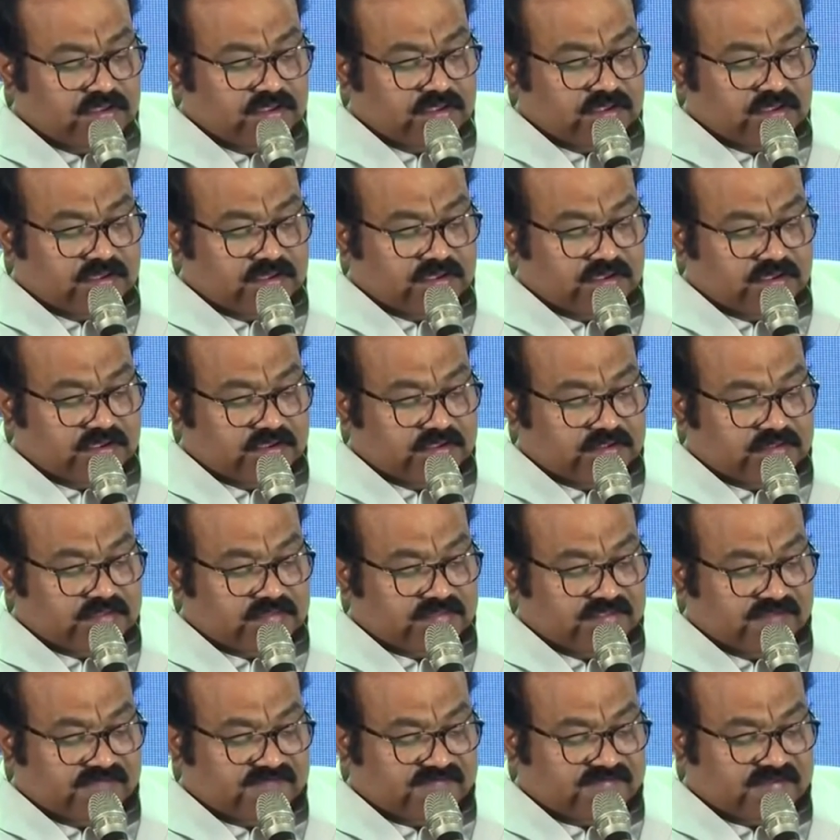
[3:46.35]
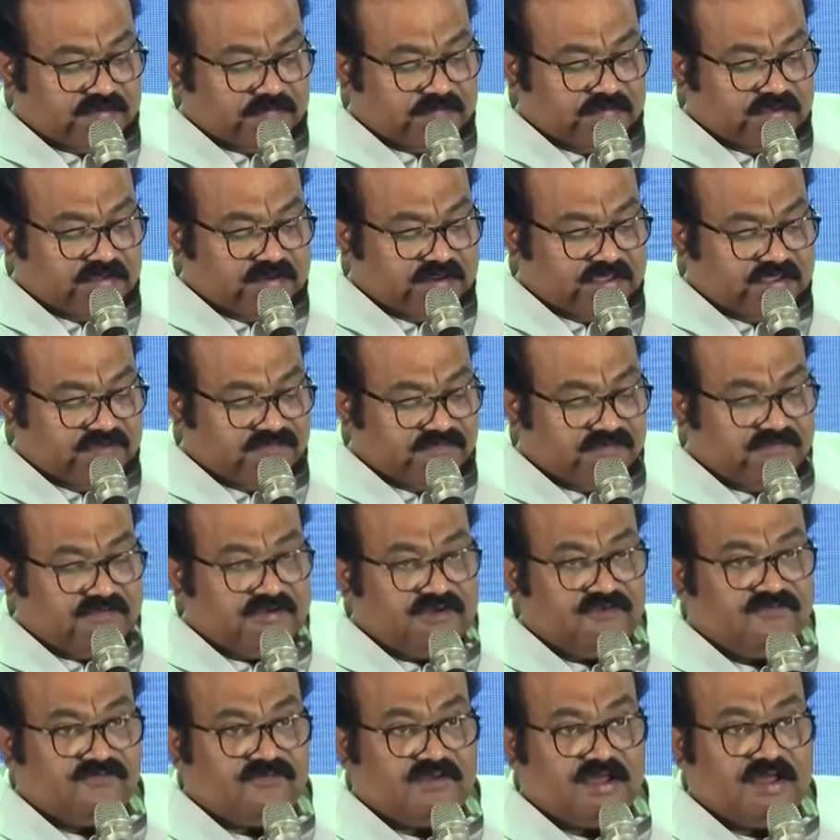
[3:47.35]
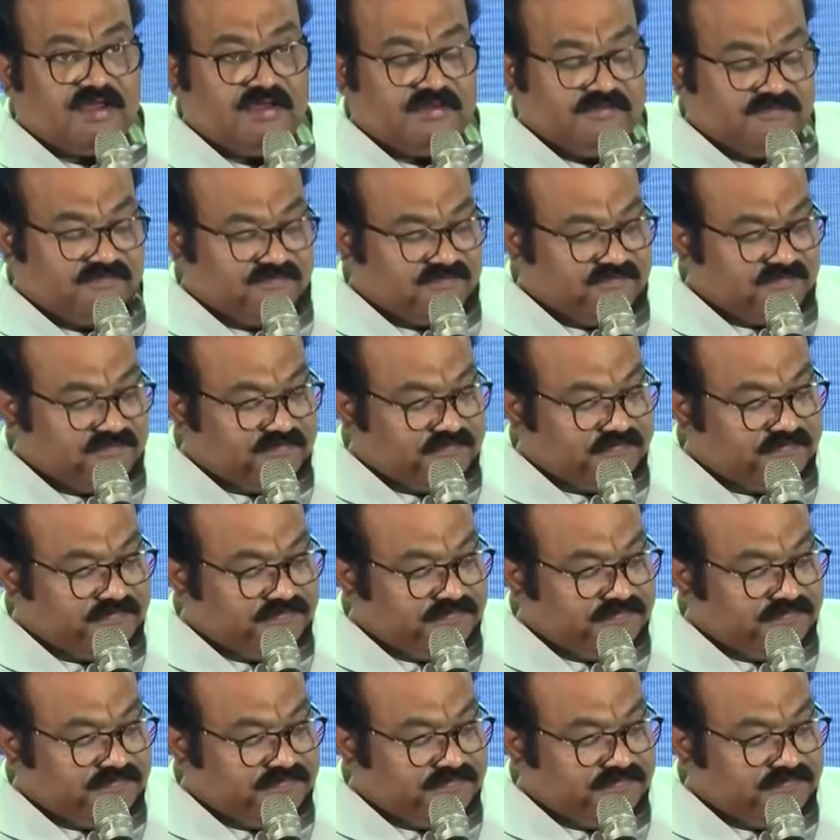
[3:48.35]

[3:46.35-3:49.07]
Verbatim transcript: uh, This Summer I Visit France